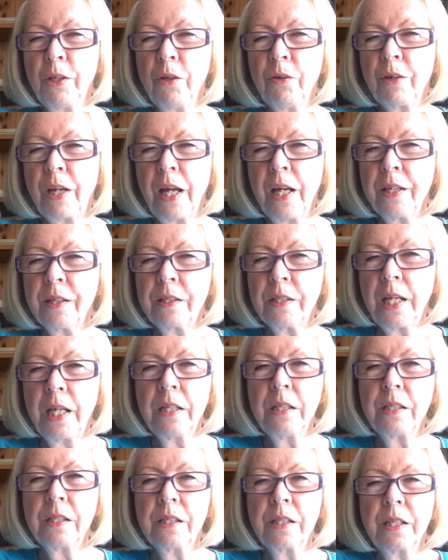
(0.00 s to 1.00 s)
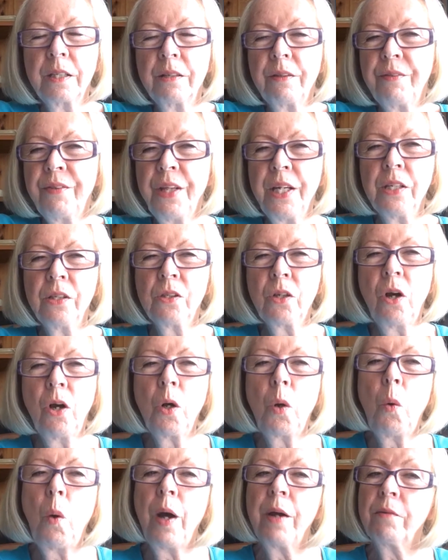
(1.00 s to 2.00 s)
you get a sense that things
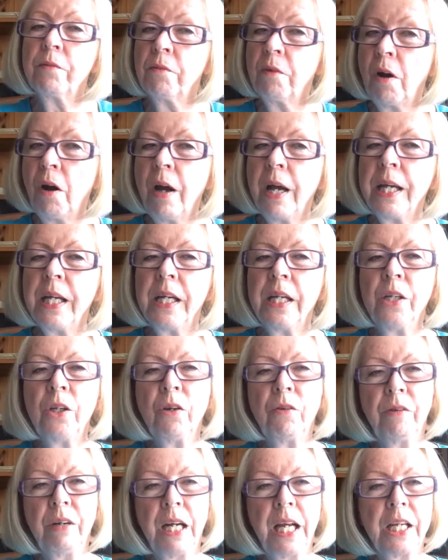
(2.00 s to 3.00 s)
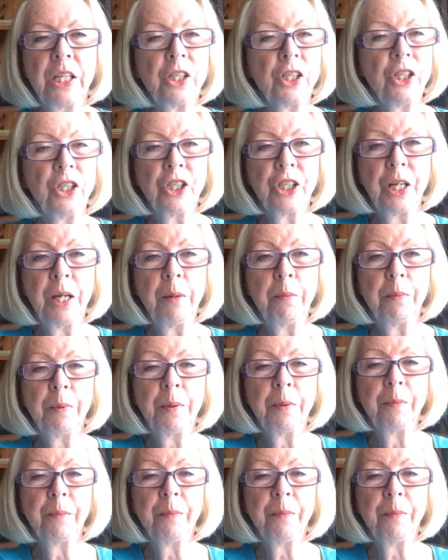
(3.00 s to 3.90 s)
aren't quite right in your relationship.